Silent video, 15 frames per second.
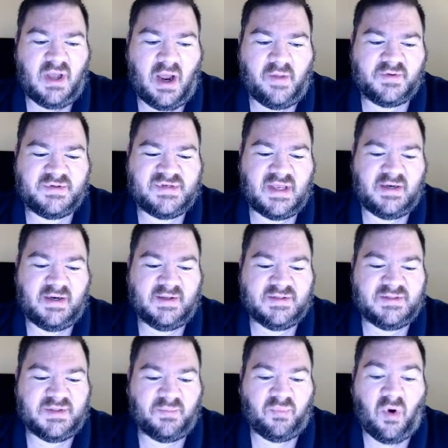others said it
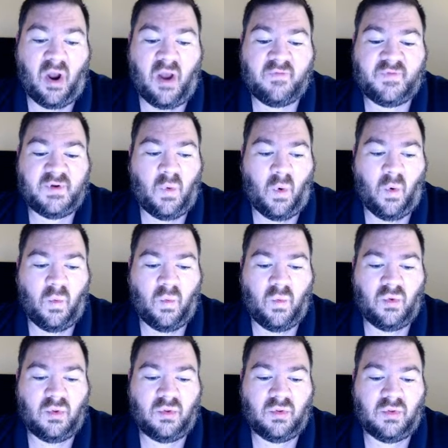is the prophet, or
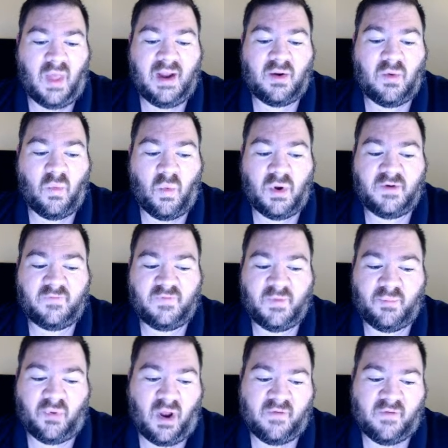like one of the
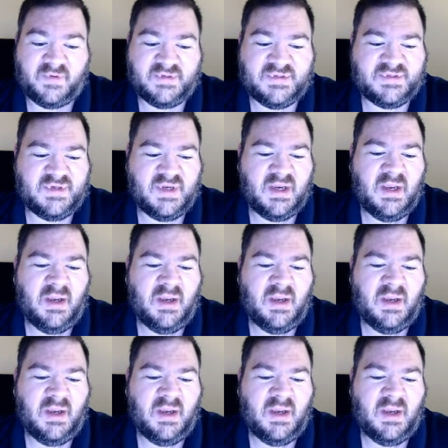prophets.